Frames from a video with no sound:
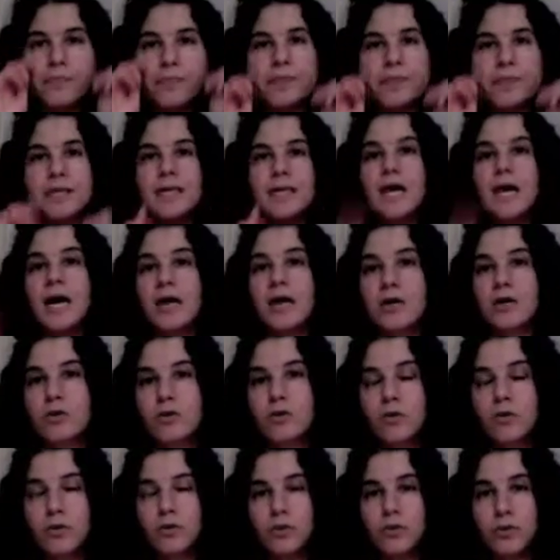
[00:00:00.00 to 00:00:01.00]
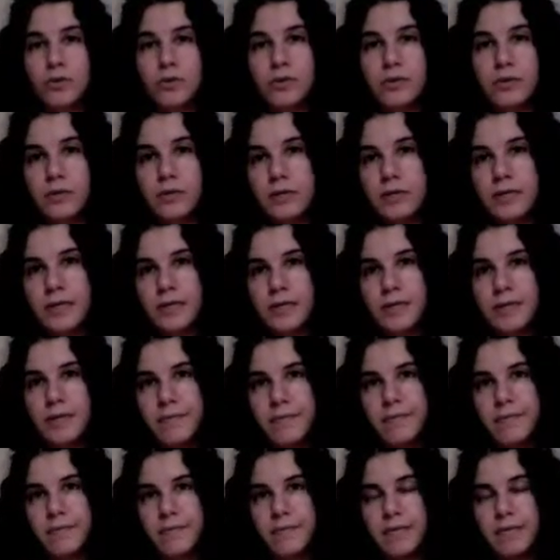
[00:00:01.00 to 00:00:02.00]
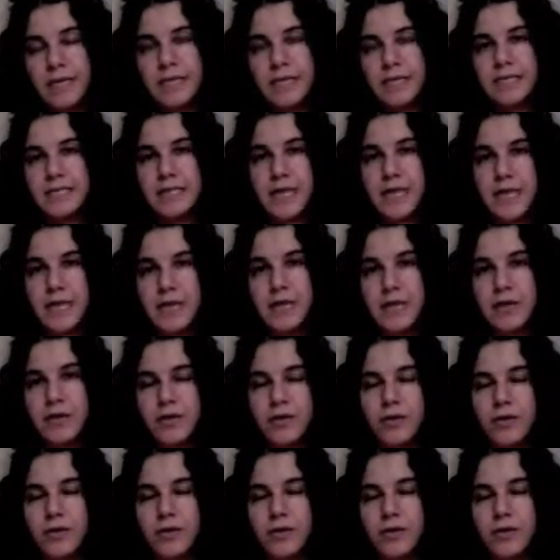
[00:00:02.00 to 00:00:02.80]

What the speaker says: ya'kulu, is eating or